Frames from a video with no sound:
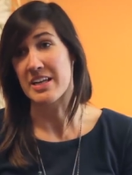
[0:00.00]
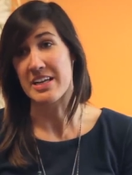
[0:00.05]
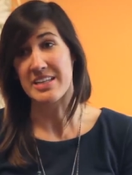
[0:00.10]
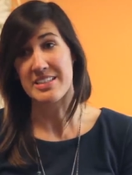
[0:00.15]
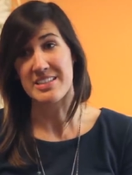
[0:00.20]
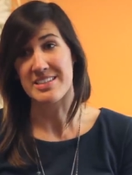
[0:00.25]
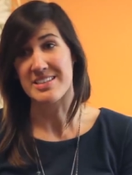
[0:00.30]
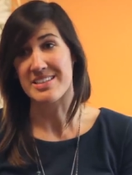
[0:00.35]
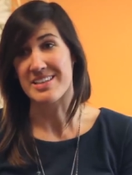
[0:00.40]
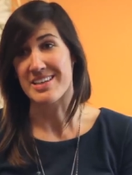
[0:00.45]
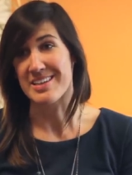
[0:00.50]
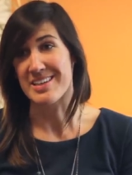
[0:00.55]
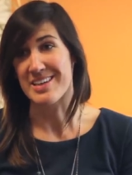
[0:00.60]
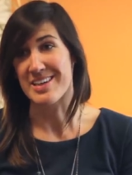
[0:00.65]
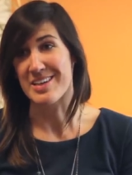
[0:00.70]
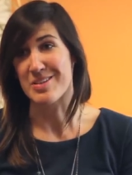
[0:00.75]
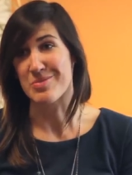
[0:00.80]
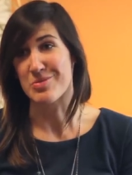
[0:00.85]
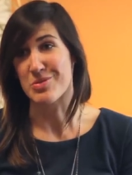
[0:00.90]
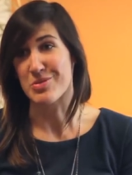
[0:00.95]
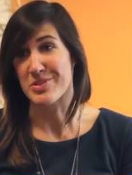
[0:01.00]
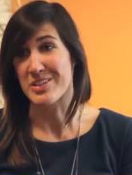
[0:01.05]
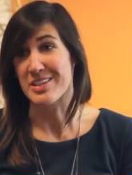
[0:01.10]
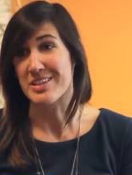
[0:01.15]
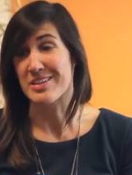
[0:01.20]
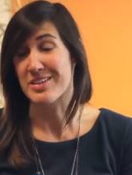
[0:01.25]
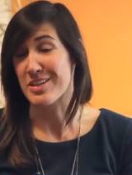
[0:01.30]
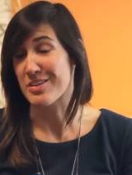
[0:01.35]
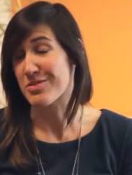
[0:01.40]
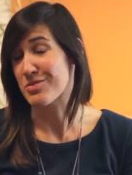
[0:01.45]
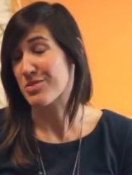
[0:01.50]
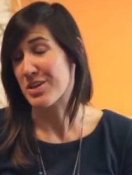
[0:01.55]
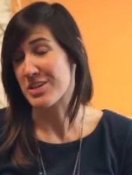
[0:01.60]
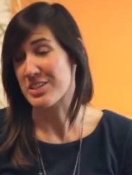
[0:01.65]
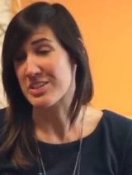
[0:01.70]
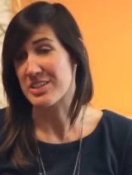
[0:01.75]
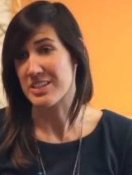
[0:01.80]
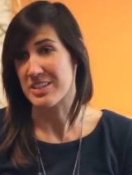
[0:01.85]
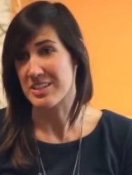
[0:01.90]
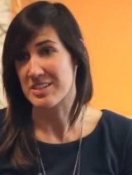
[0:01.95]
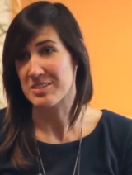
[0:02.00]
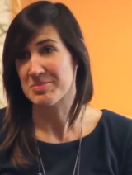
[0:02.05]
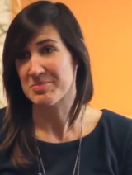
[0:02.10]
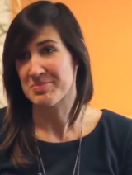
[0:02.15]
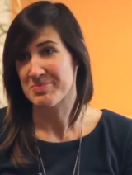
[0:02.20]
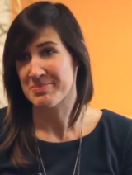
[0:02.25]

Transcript: like to see it and will really love watching it.